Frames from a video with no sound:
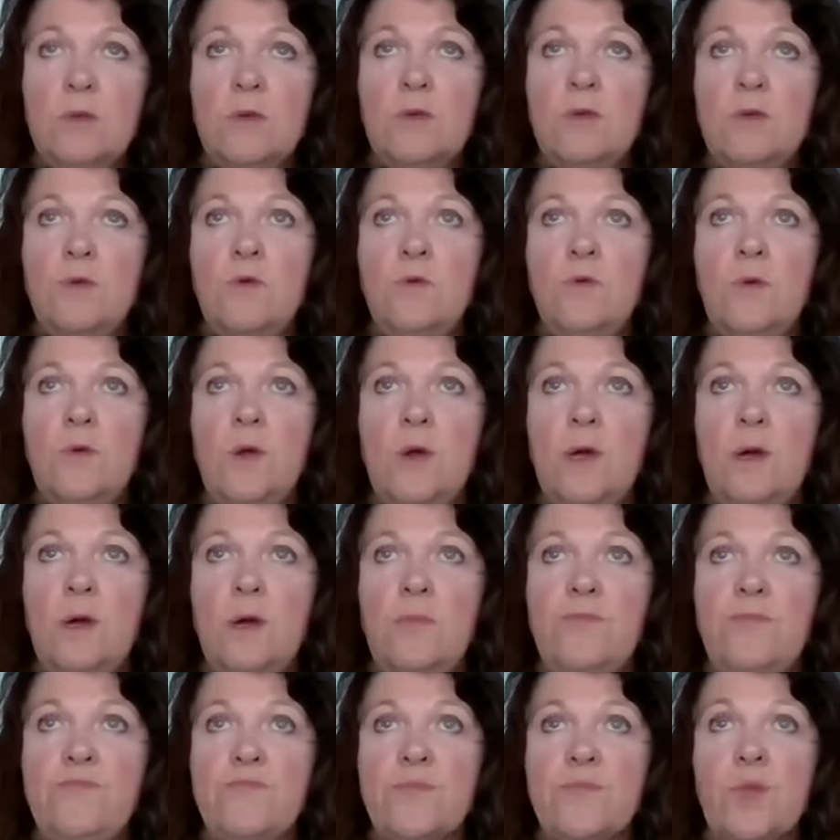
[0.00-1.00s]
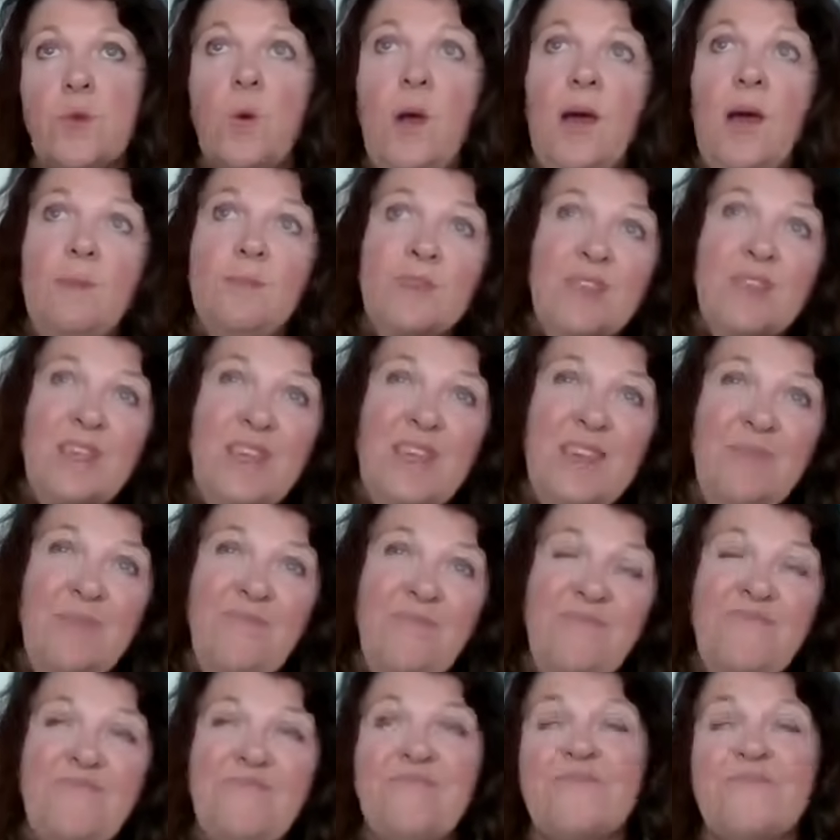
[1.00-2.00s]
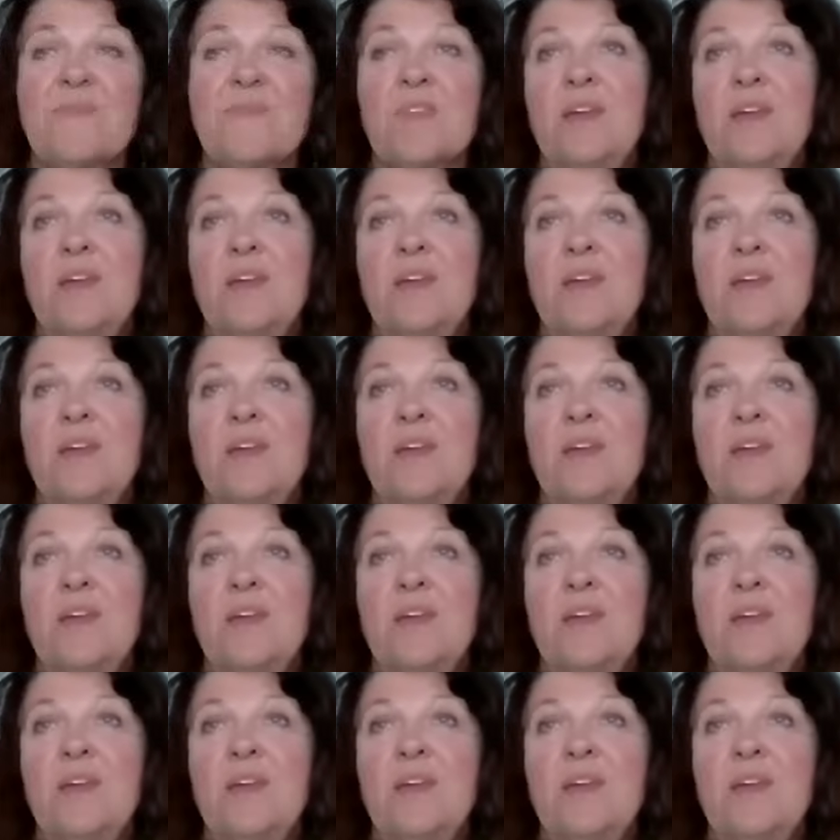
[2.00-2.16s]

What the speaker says: who, what happened to him?